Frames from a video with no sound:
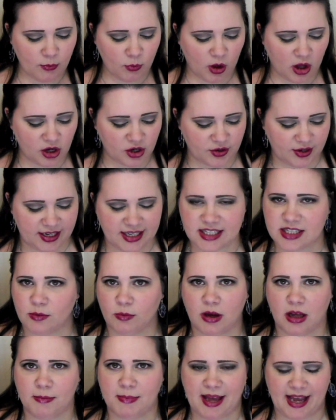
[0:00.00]
Walgreens a
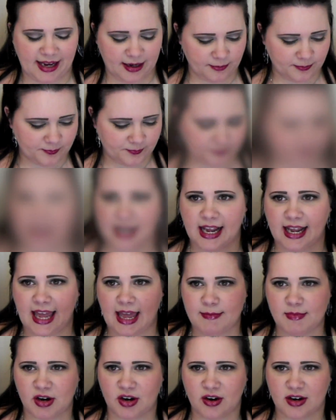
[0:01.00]
while back, and I
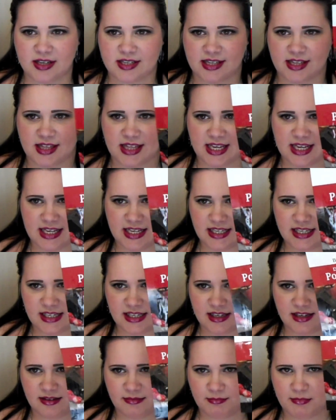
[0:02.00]
came across
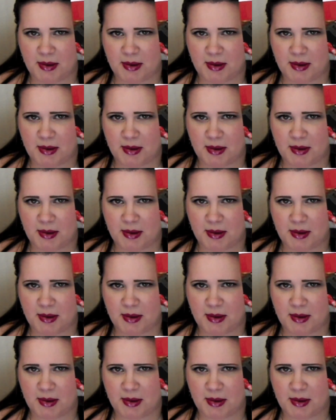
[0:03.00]
this.